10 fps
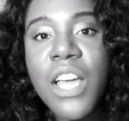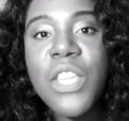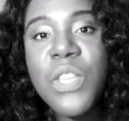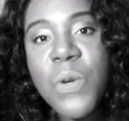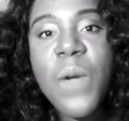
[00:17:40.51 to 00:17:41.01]

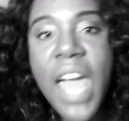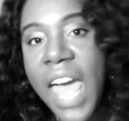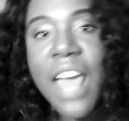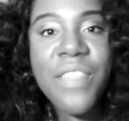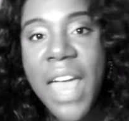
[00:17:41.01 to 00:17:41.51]
You
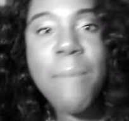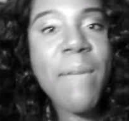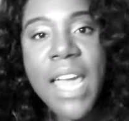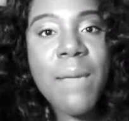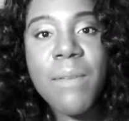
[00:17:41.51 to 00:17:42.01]
had that
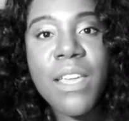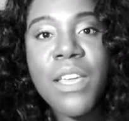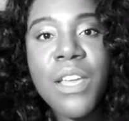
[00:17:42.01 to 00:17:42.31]
baby.